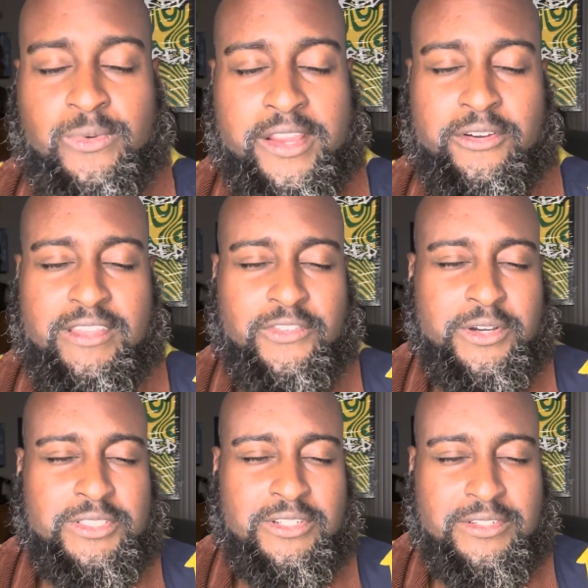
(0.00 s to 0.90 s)
Why are you only
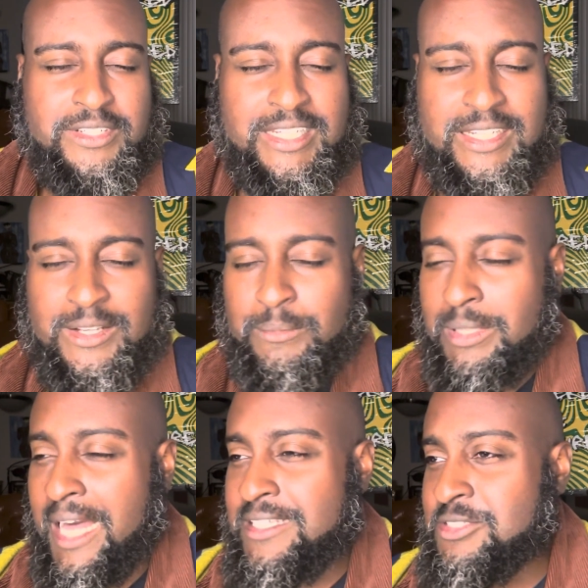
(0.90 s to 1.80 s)
focused on
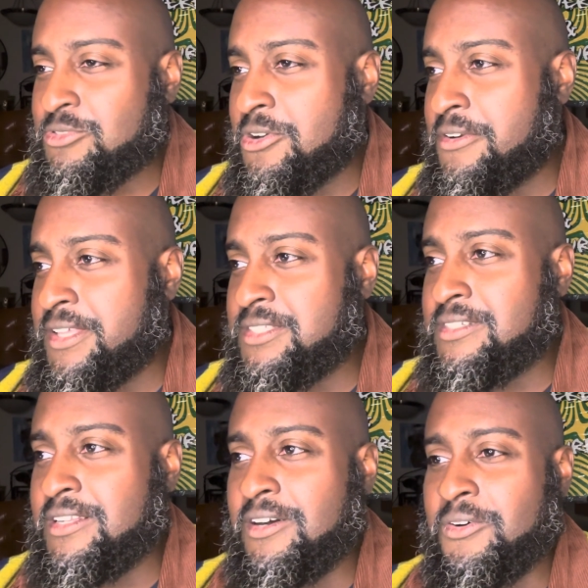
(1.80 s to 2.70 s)
black sororities,
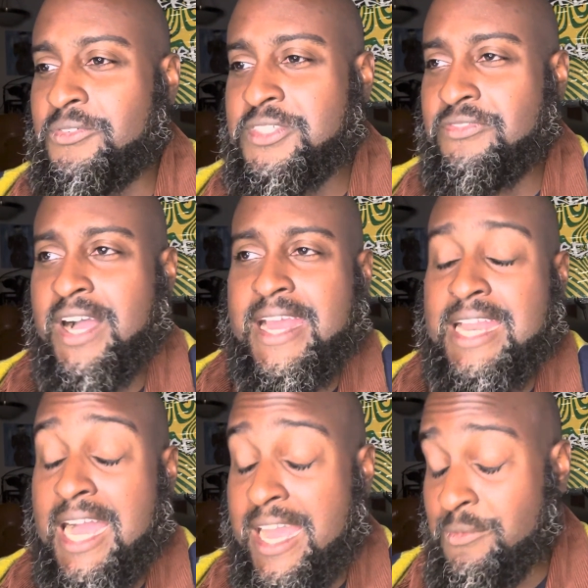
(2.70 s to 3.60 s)
Divine
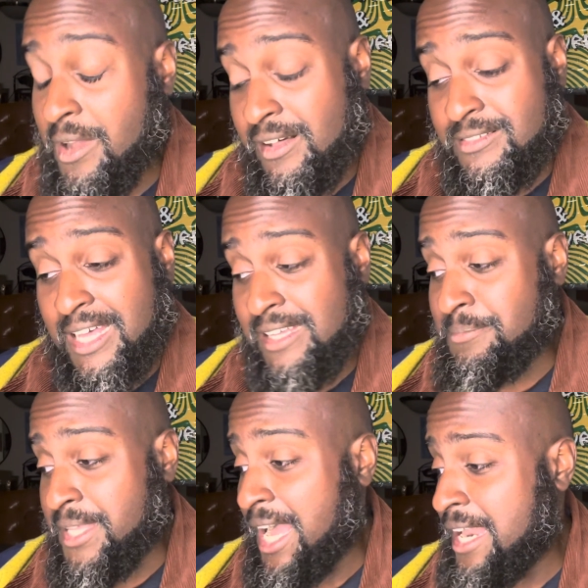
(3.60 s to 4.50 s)
Nine. Well, I'll
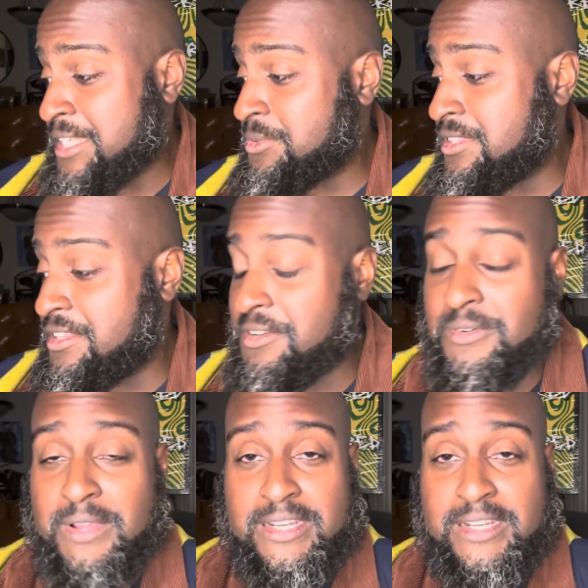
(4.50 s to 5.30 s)
be honest with you, and